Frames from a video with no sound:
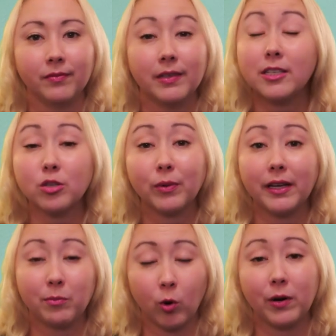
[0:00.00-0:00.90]
This is
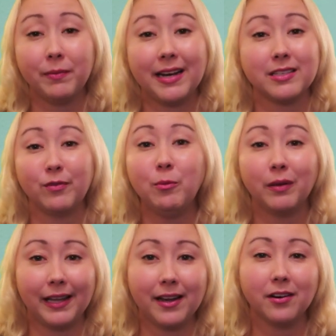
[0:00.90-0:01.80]
really important because if you
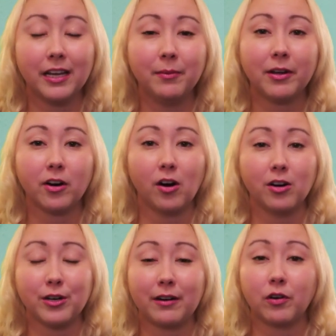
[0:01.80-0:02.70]
plan on keeping your
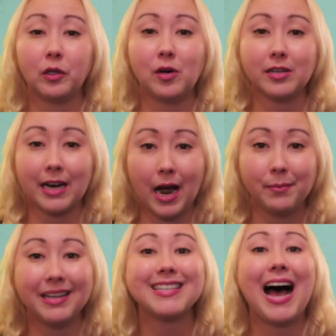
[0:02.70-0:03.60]
contract for a long
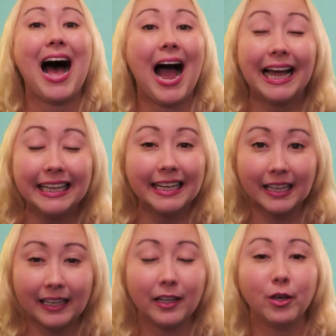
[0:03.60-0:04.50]
time, it's highly
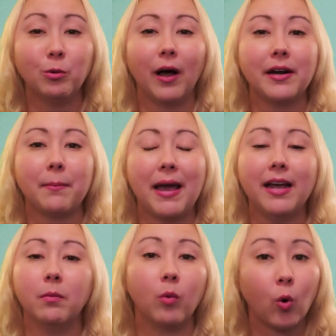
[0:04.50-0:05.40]
likely you will end up
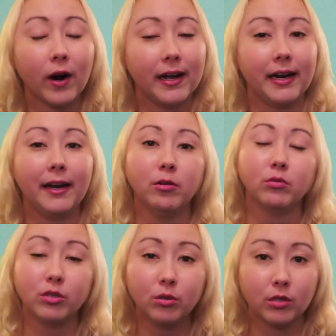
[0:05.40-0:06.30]
paying more in
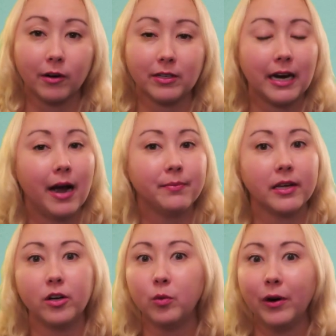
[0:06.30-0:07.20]
annual dues over time
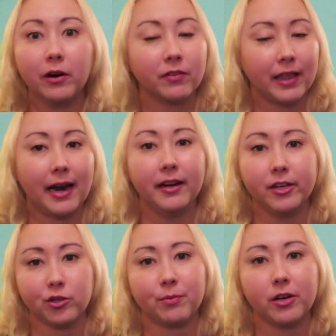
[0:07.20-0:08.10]
than you will for that
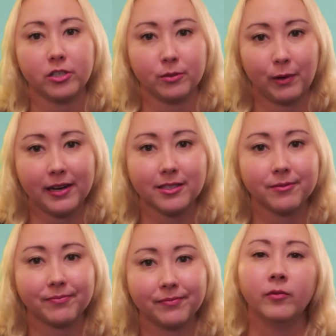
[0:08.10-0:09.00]
initial purchase
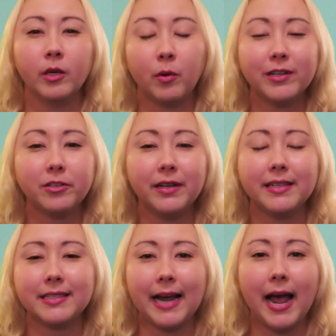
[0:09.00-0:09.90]
price. The points you need
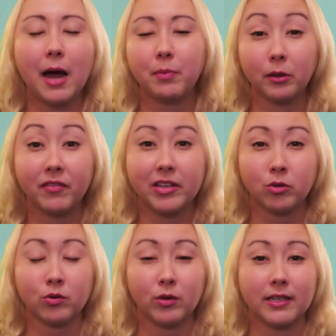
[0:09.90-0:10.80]
to stay at both of
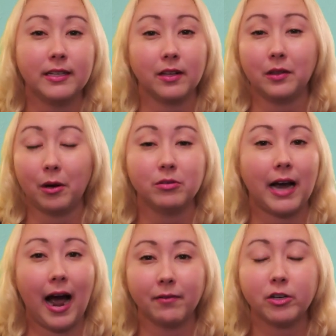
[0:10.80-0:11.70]
these resorts is low
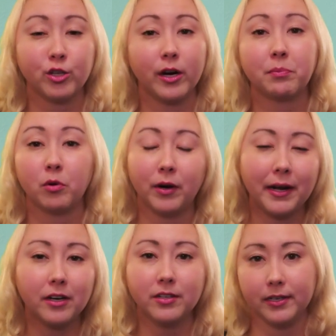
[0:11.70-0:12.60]
to average. They're
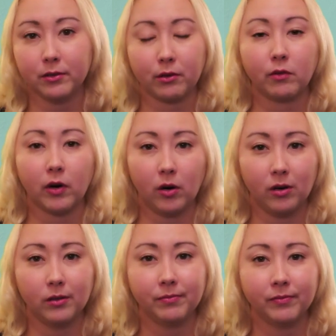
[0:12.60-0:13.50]
pretty good deals
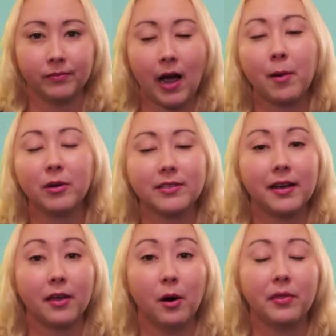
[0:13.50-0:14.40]
overall. I will
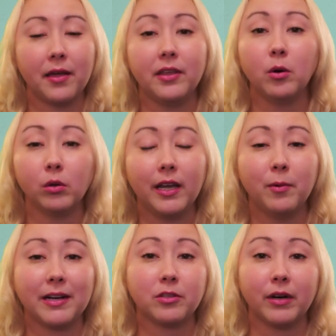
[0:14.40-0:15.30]
say though that the Old
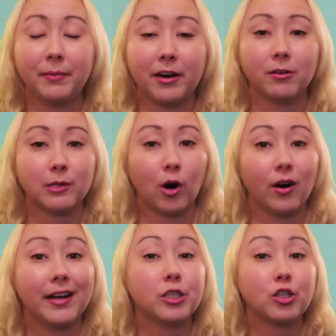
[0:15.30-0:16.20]
Key West 3-bedrooms
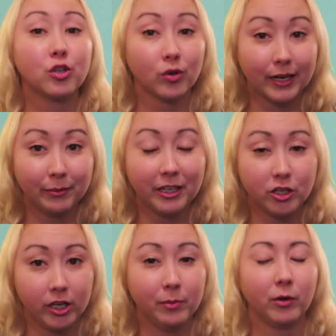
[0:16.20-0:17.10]
are extremely
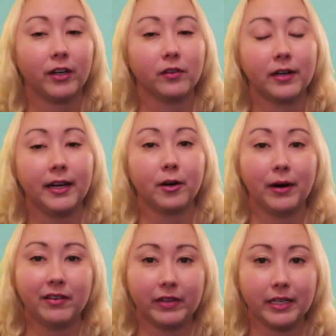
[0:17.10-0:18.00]
cheap when you're looking at
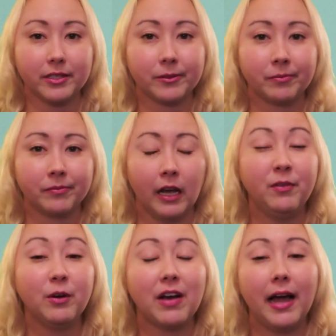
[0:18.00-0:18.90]
grand villas.
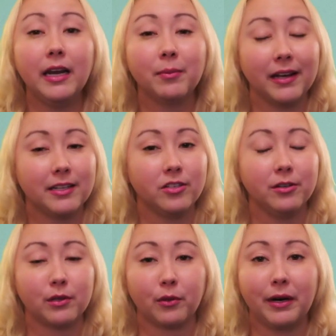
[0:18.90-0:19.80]
If you have any plans
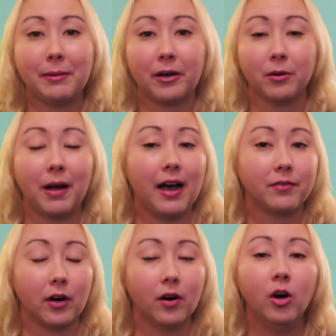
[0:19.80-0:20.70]
to use a 3-bedroom
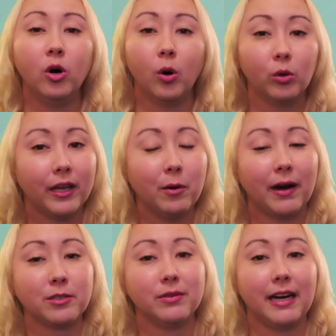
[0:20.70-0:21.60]
ever, Old Key
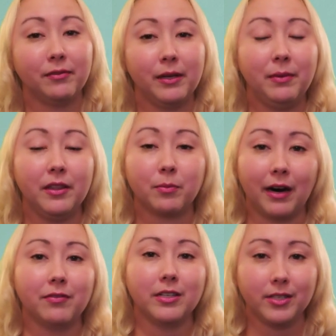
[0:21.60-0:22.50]
West would definitely be the
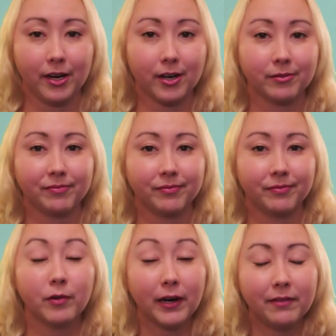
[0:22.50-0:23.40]
preference here.
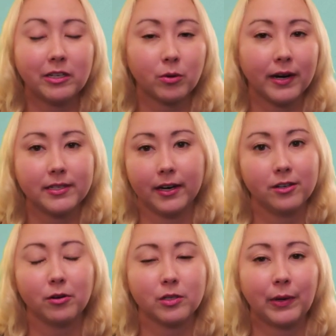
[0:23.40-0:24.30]
For inventory,
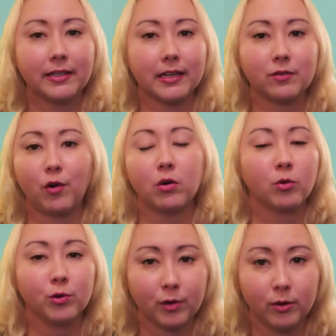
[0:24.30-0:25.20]
Saratoga Springs has far
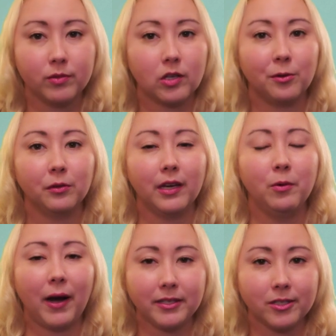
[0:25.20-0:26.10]
more rooms than Old
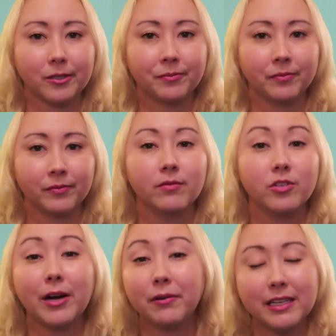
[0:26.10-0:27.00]
Key West.
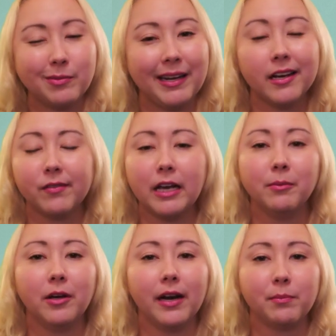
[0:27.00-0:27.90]
Generally speaking,
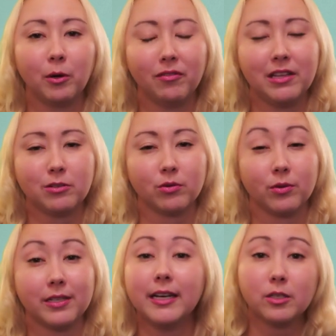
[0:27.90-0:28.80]
availability at both of these
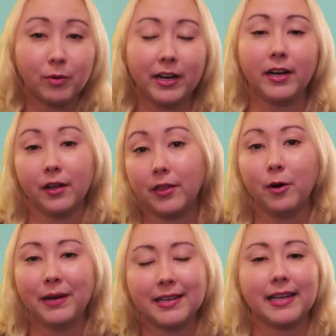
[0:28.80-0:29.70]
resorts is pretty good
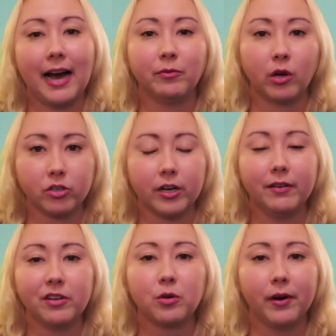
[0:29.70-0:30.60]
though because they have larger
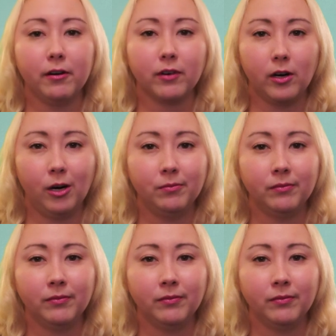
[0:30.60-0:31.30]
inventory overall.